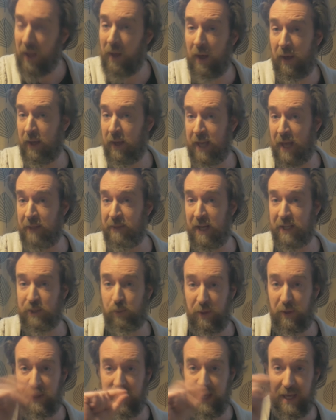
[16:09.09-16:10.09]
Again, that's
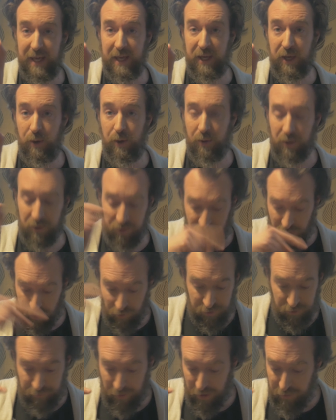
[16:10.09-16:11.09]
with the EQ
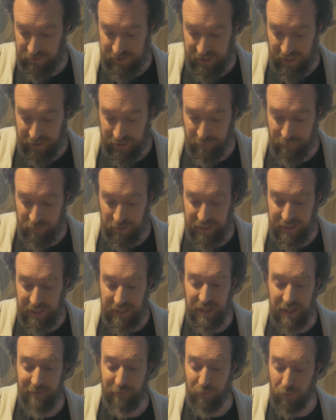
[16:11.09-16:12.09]
controls both set completely
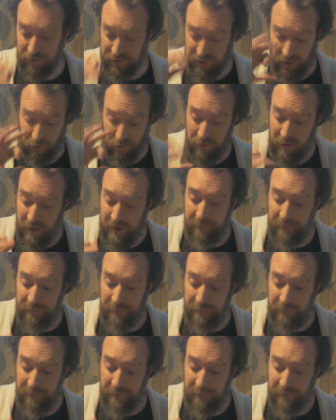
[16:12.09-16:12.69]
level, so